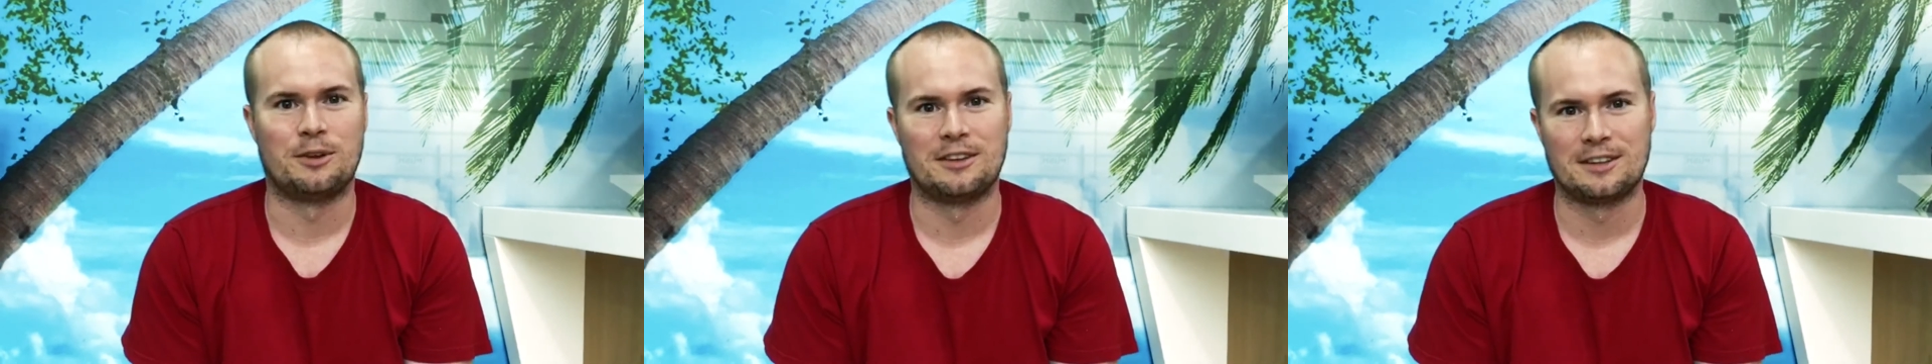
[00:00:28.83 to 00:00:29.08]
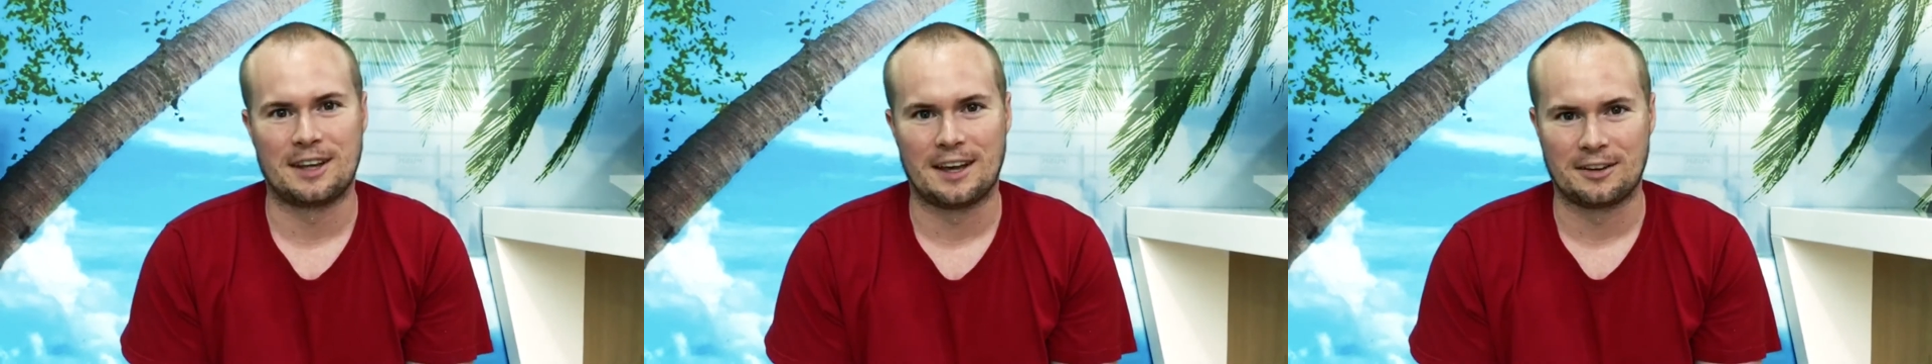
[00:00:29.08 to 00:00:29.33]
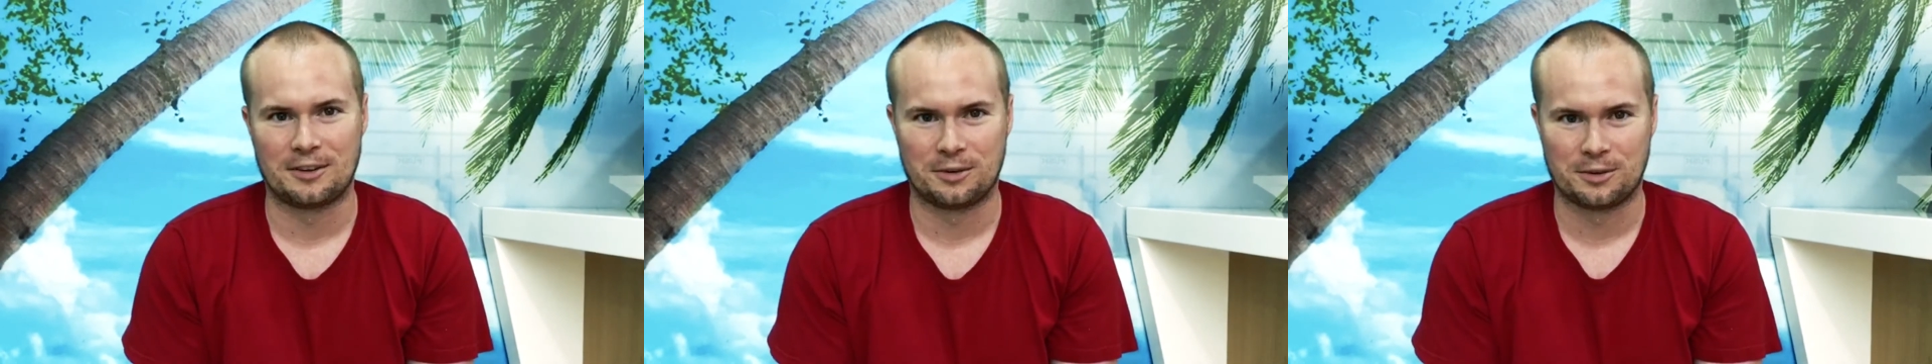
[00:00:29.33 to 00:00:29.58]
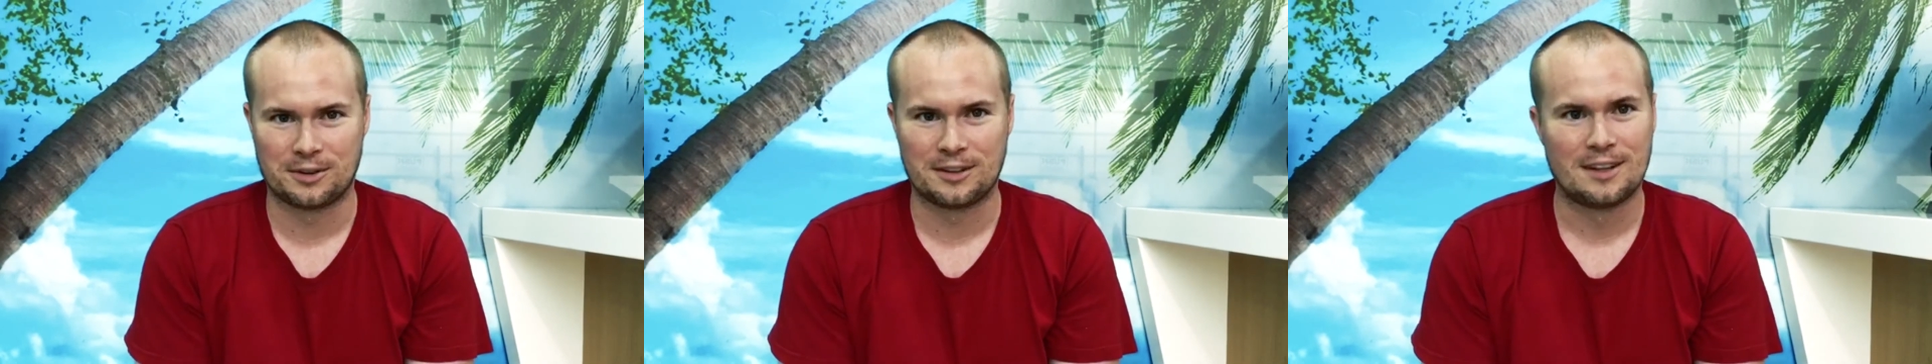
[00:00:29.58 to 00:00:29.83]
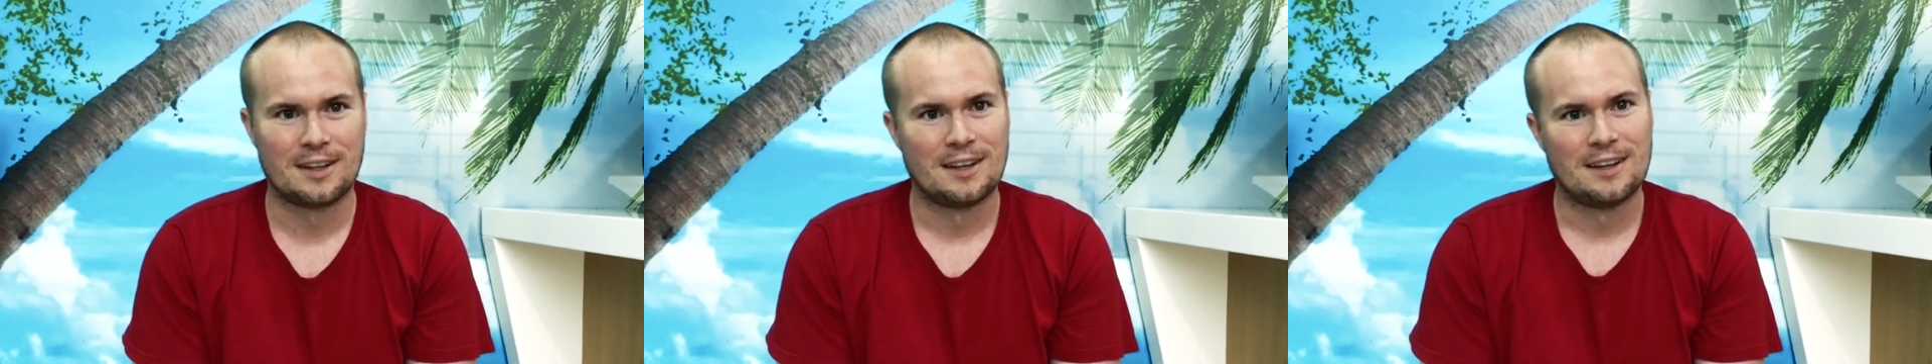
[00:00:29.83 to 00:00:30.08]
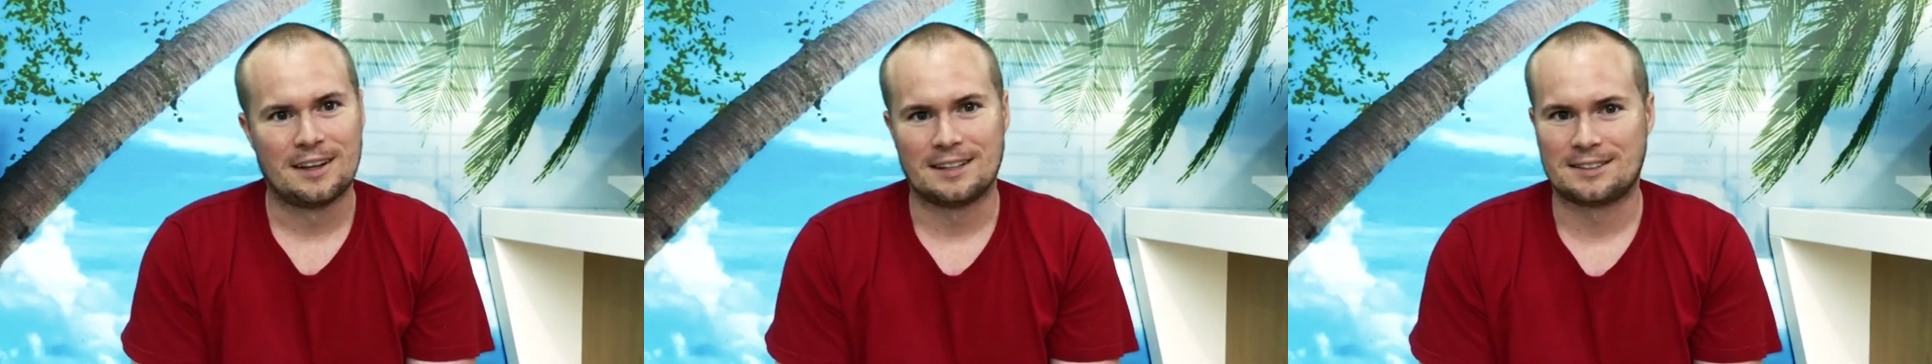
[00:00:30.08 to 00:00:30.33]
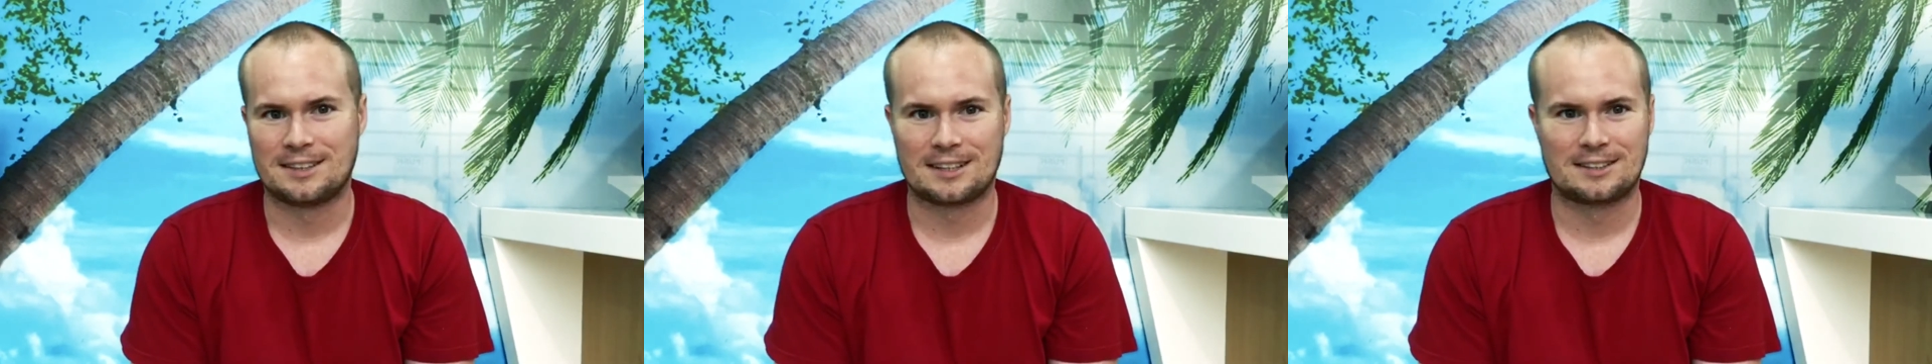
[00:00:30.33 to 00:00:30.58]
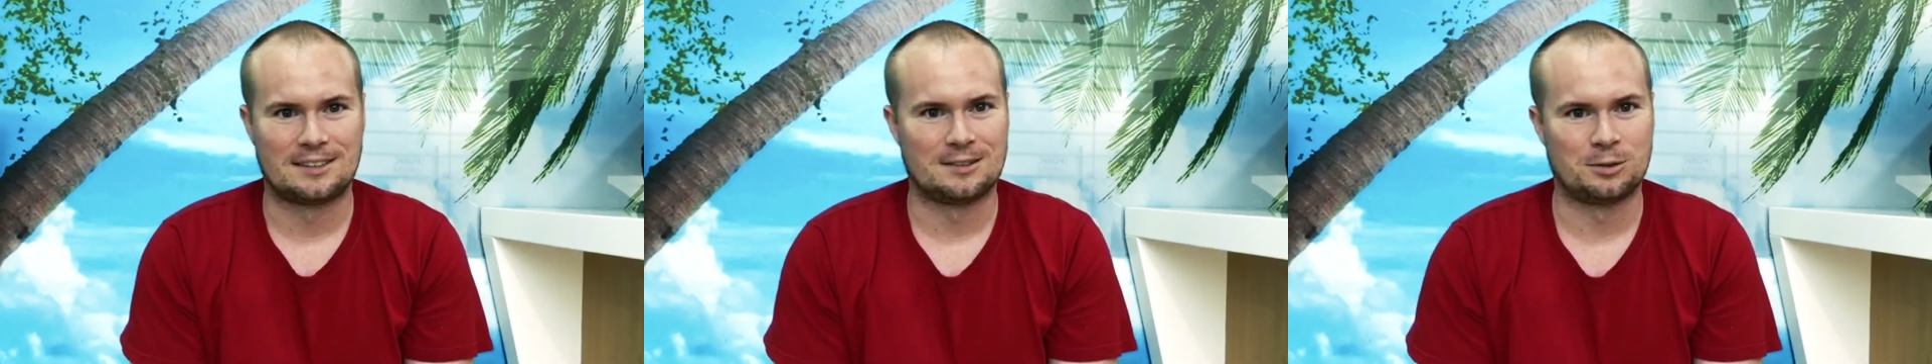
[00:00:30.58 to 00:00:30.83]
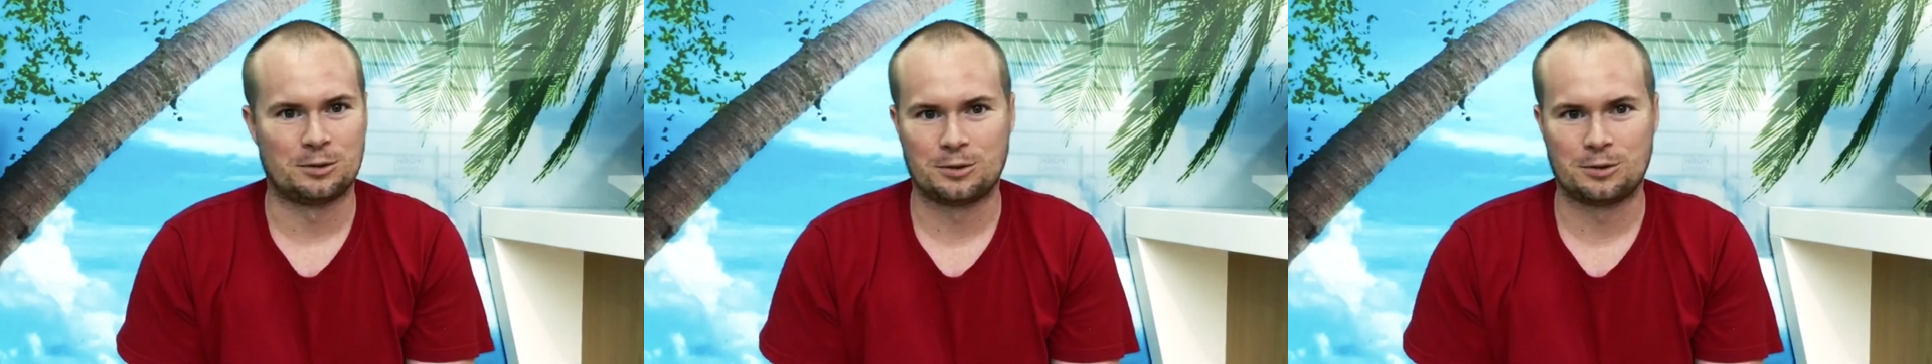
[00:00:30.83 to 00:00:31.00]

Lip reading: within Cancun, it's next to